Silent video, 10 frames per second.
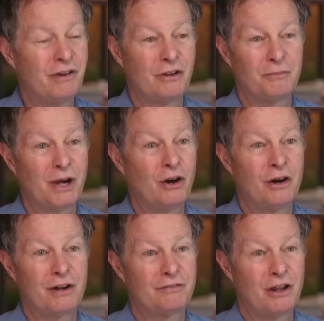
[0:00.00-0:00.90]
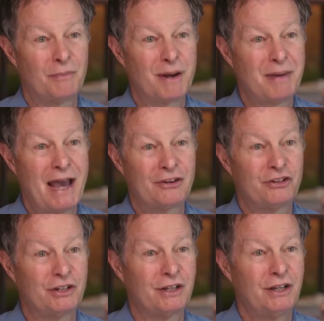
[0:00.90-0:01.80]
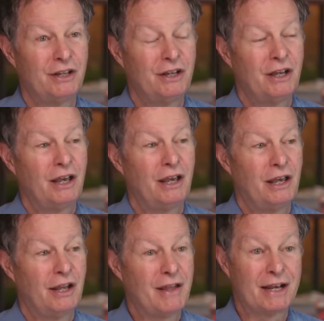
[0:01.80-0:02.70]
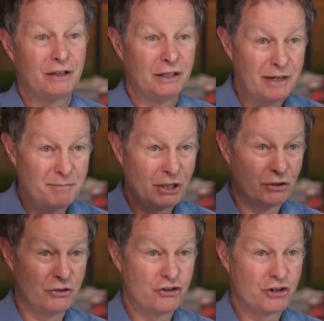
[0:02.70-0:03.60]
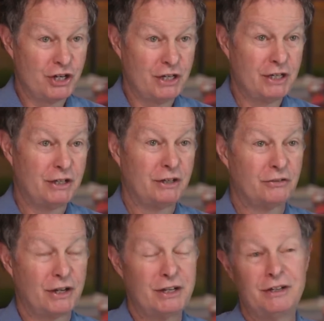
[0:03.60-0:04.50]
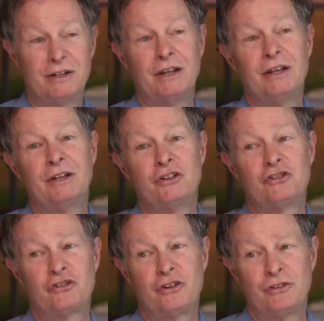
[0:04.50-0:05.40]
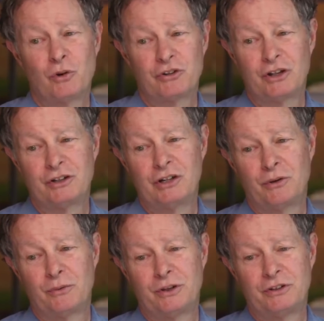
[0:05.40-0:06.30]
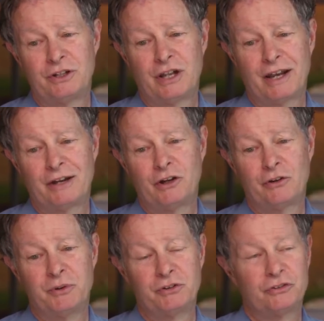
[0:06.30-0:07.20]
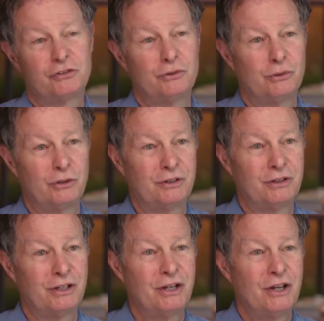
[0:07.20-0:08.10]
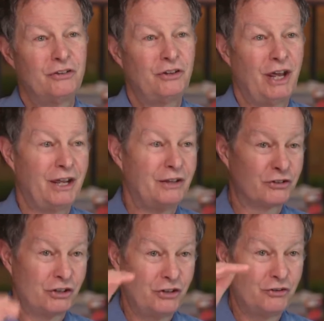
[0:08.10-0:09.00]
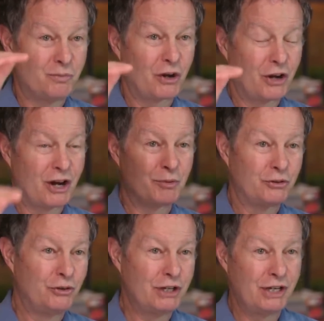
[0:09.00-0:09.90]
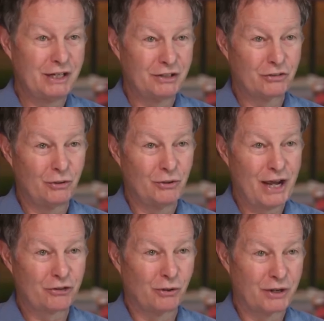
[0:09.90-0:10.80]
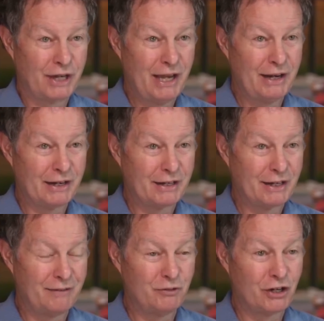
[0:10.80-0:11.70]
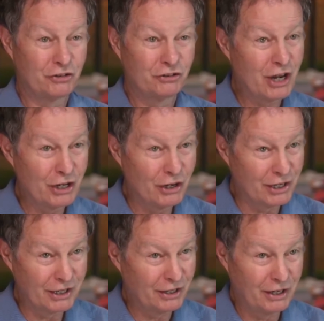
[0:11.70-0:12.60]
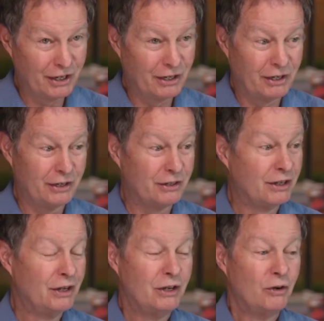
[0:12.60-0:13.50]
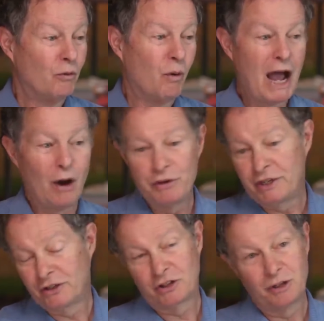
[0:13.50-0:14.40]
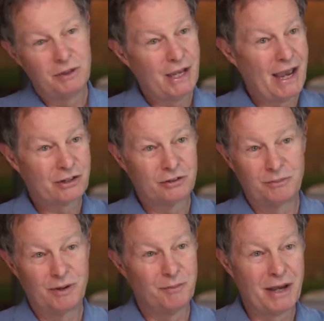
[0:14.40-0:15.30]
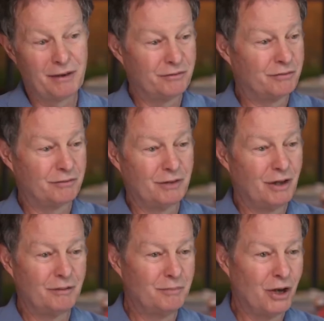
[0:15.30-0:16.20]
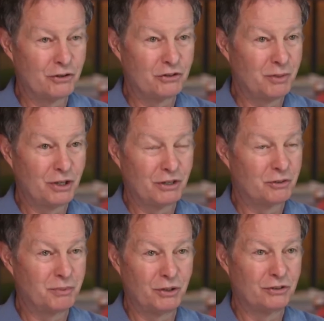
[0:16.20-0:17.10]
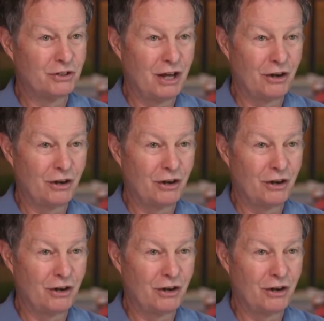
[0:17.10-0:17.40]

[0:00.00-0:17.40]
followed my heart, I followed my passion, and that led me on the journey. So I didn't wasn't you know didn't like go to business school and say there's a huge market opportunity in this whole natural organic. I've done a study on it, and wow, we think it's going to be X amount of hundreds of millions or billions of